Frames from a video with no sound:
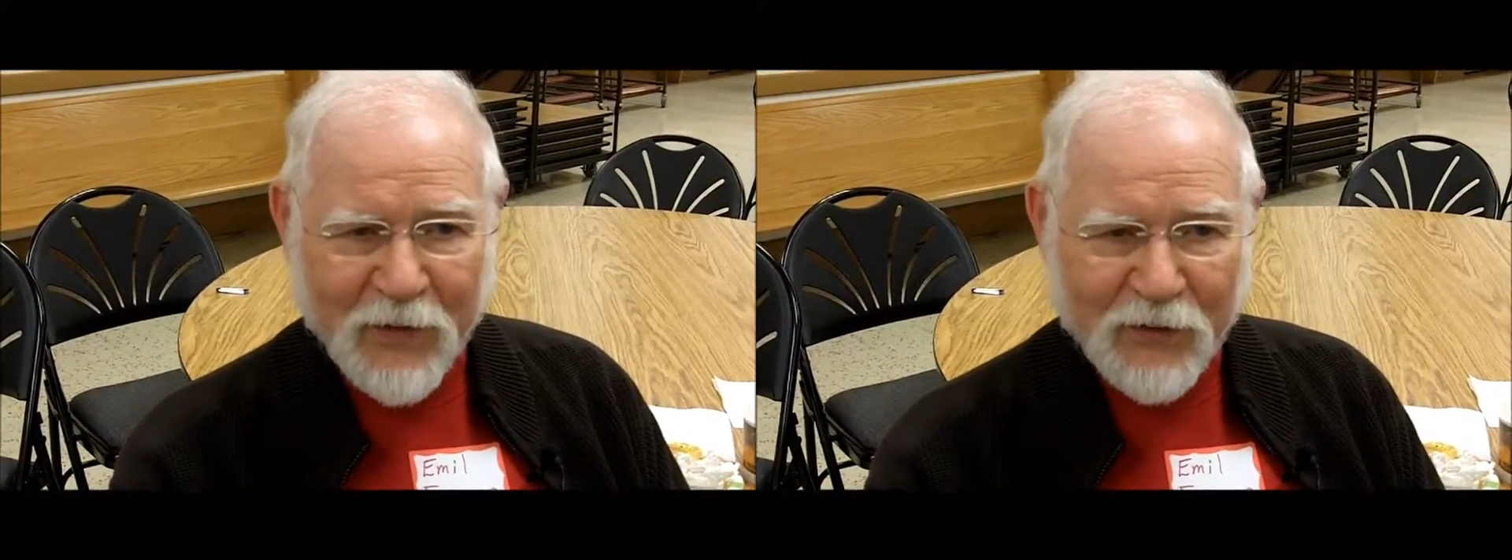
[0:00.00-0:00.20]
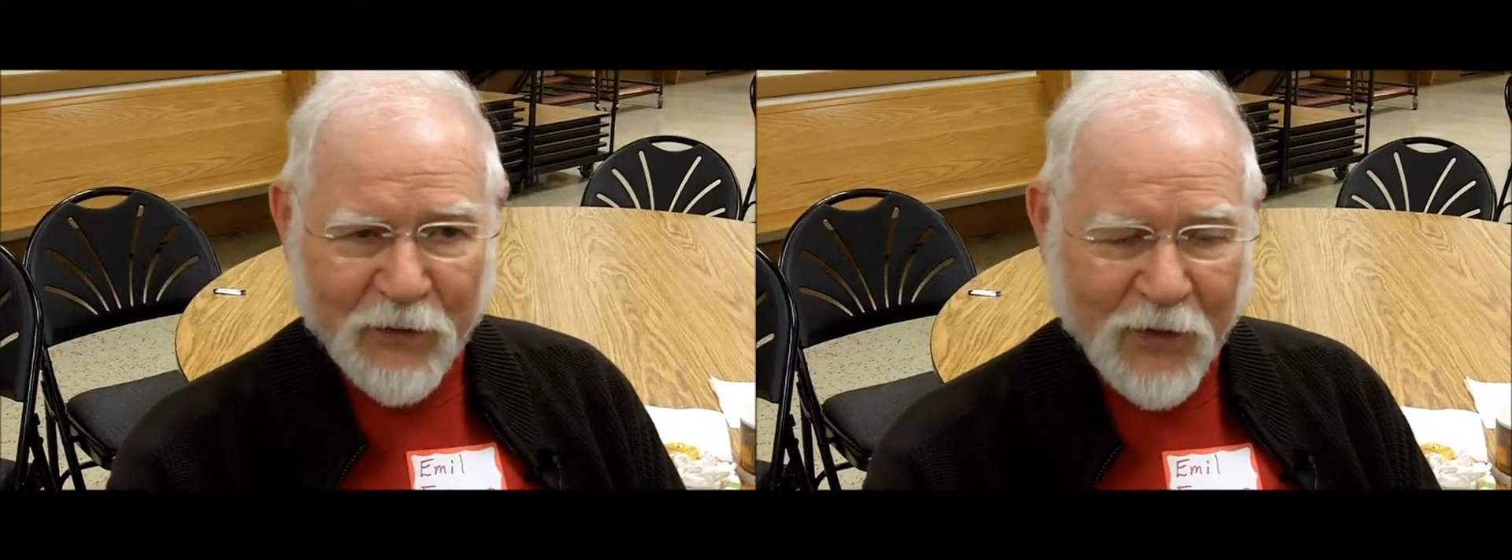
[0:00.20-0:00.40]

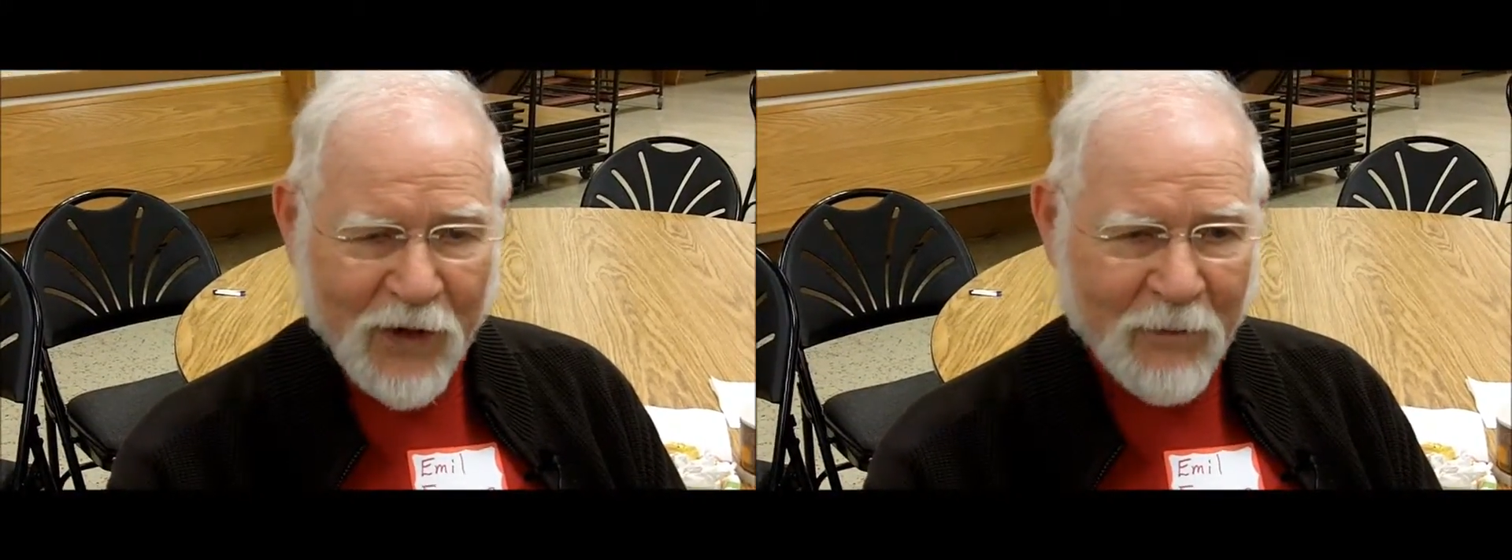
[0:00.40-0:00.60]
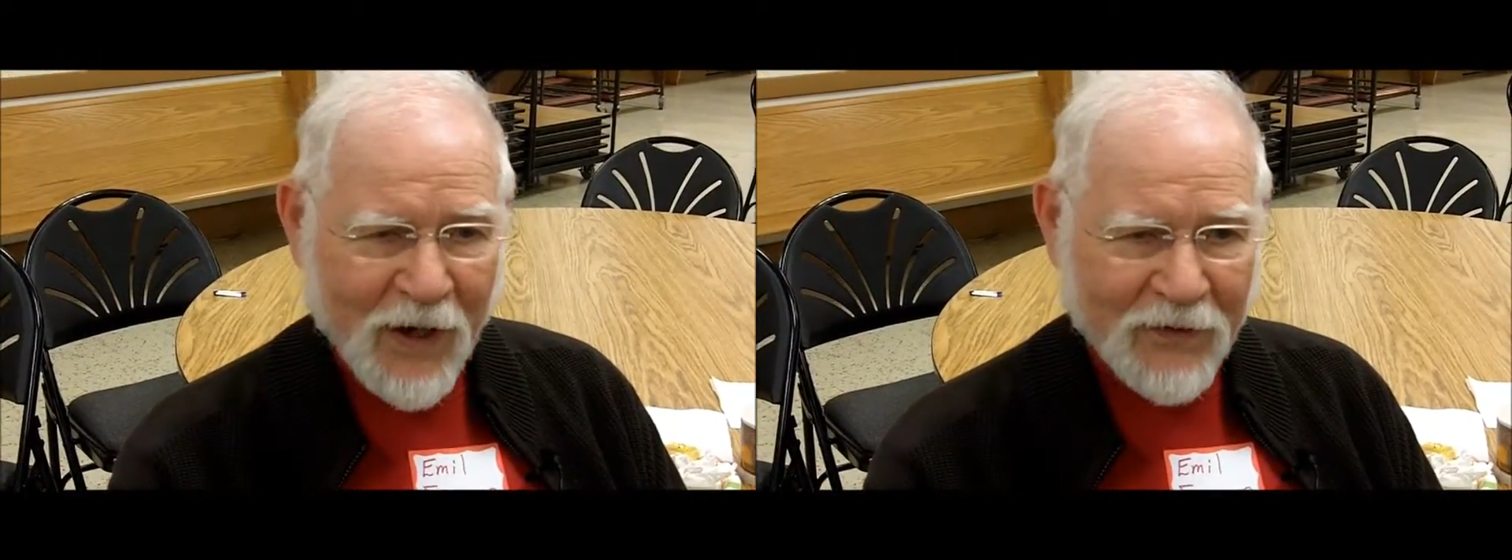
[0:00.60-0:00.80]

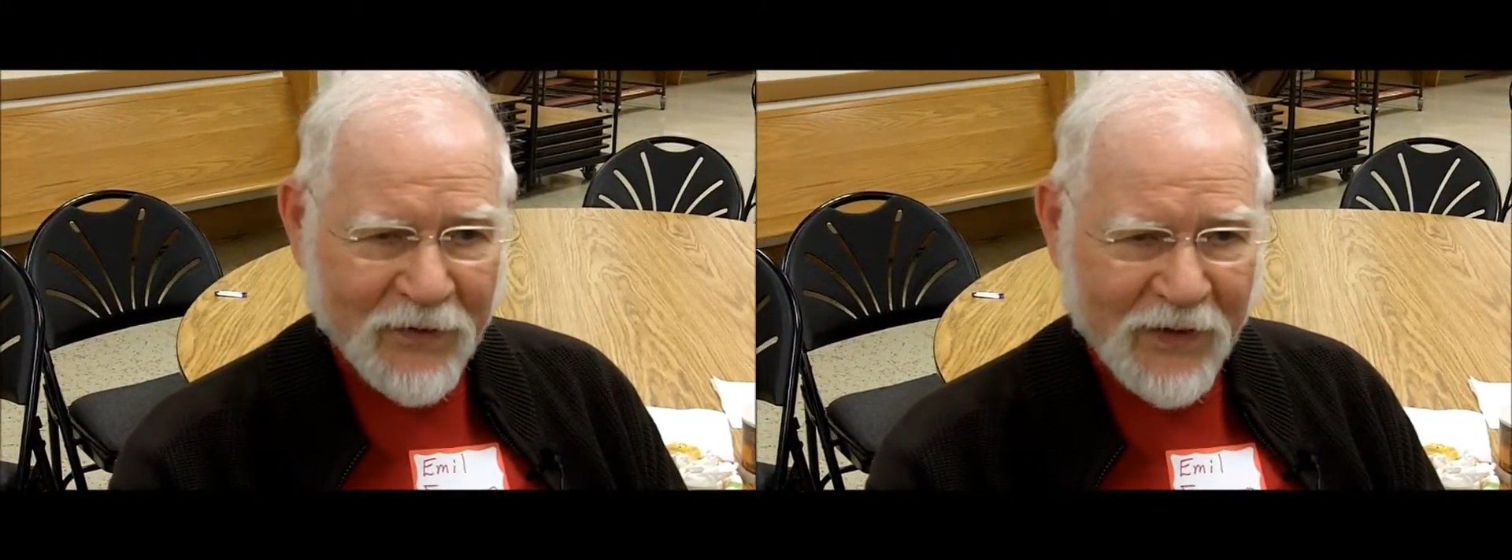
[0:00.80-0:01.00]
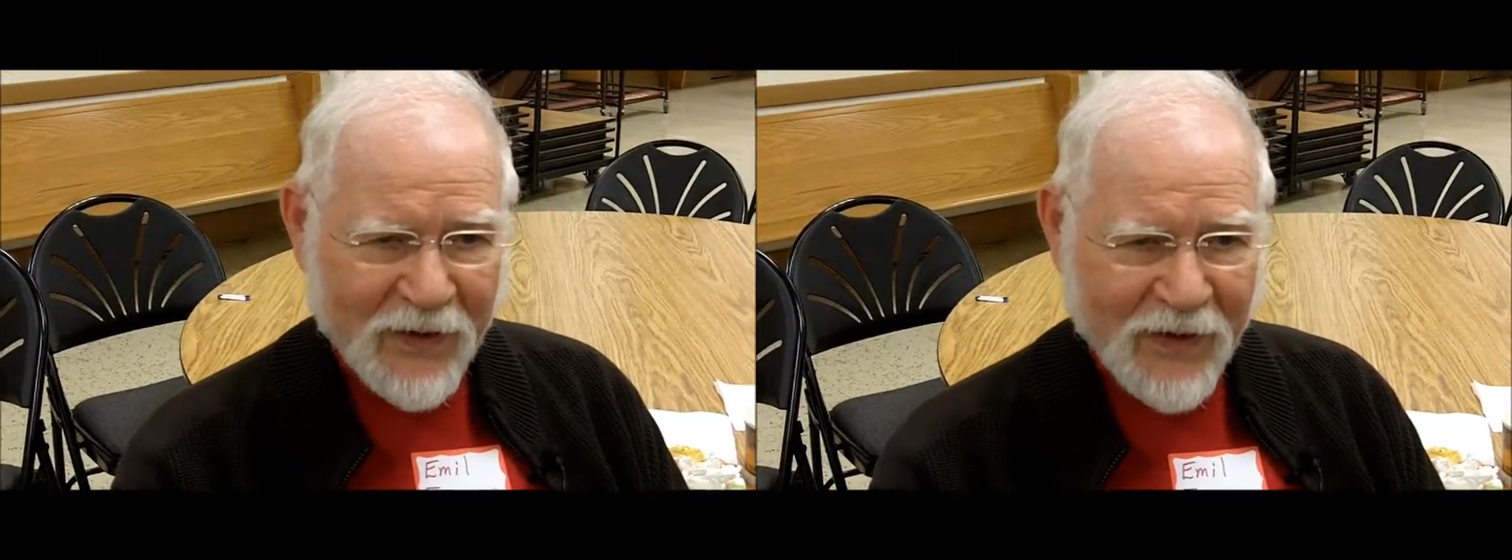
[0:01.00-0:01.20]
before about
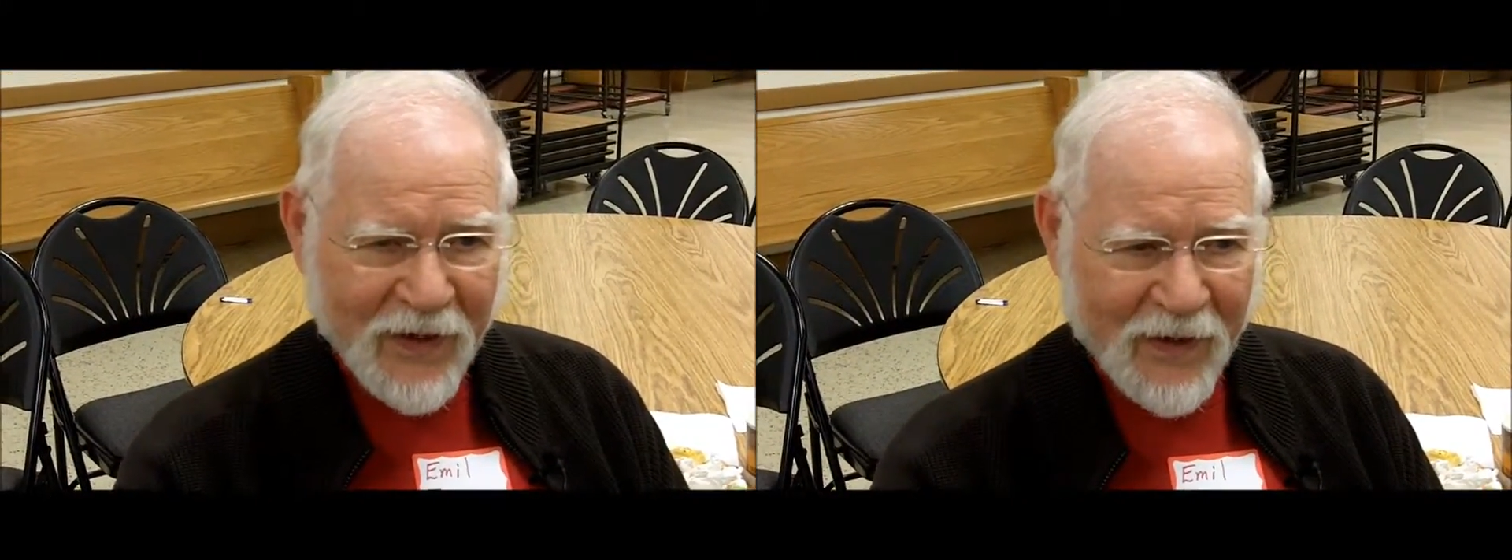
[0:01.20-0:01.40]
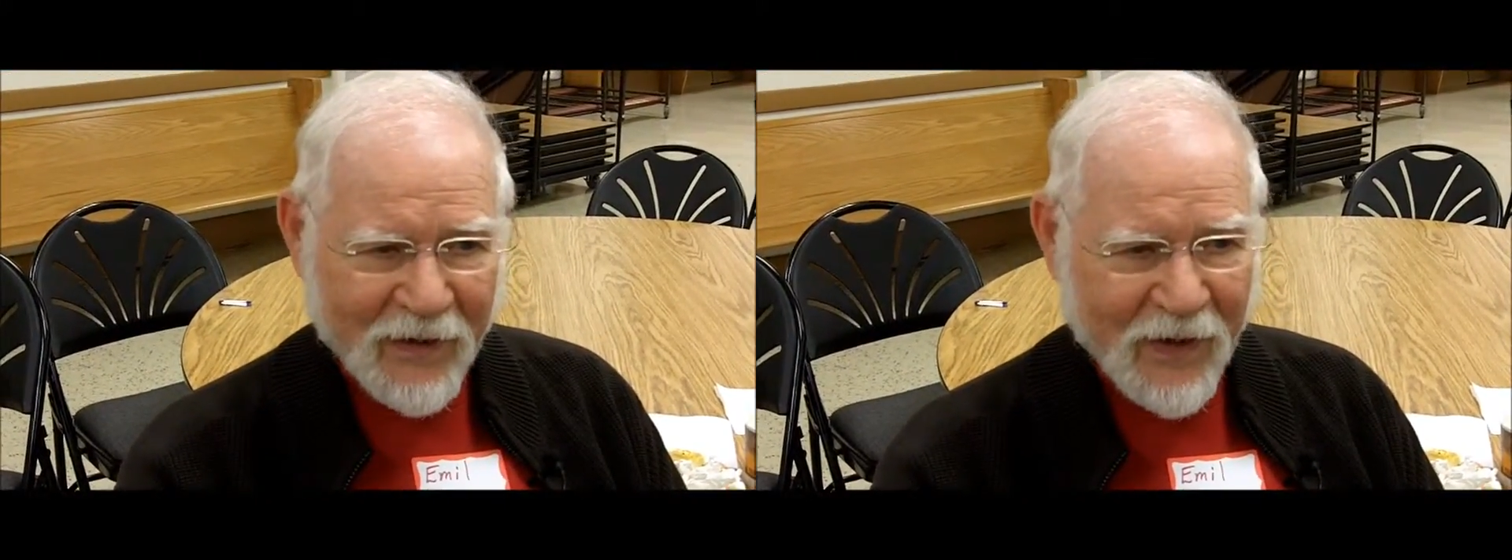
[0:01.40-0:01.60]

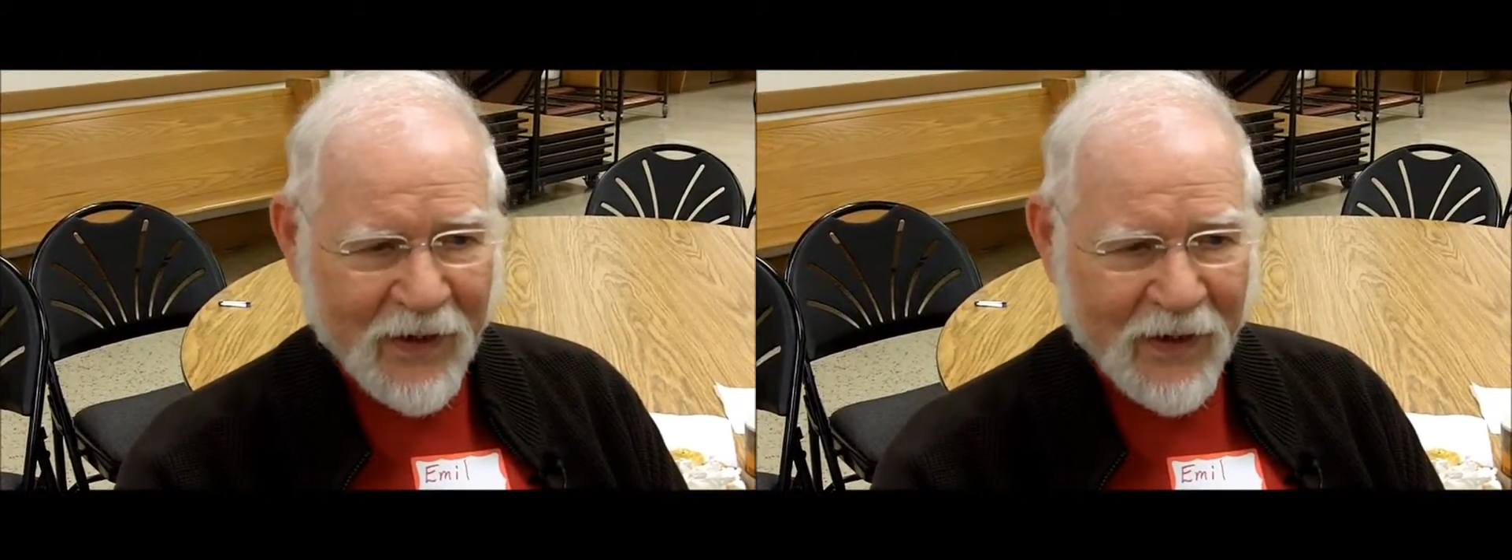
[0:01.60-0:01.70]
the